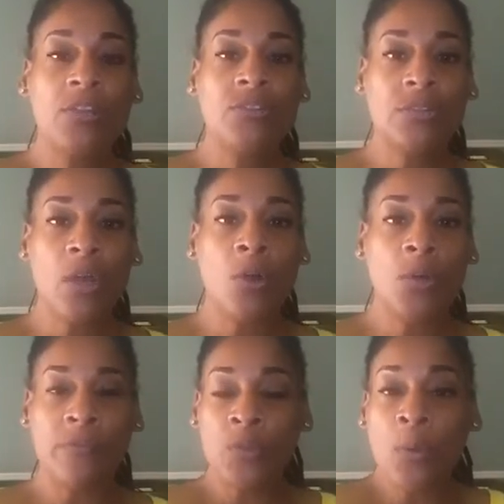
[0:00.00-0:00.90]
So
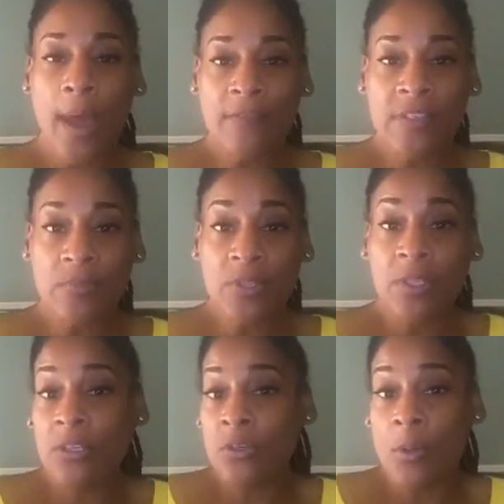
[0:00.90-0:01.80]
if you have something
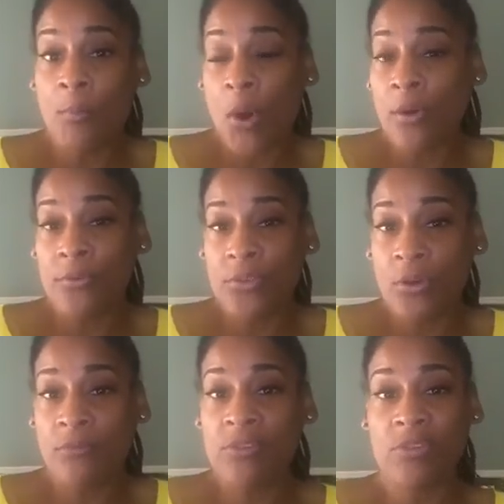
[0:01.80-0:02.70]
that you can barter
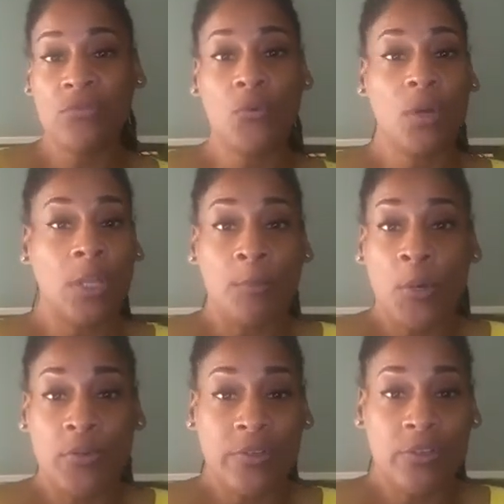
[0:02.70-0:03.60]
services for and that
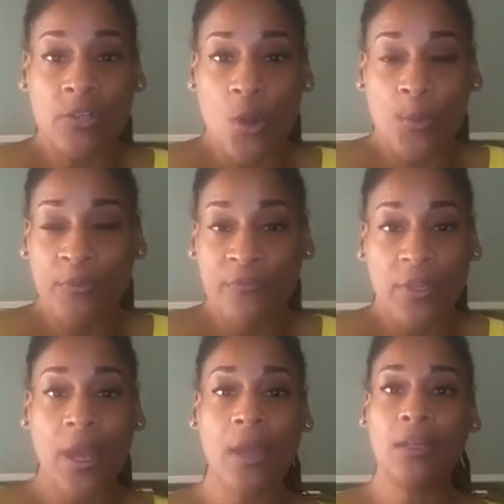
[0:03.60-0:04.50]
person is open for
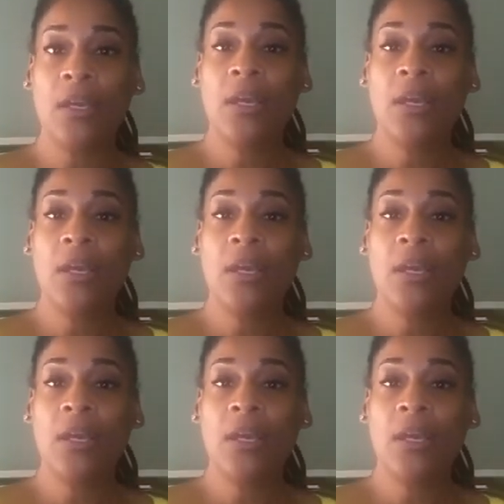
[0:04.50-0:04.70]
that,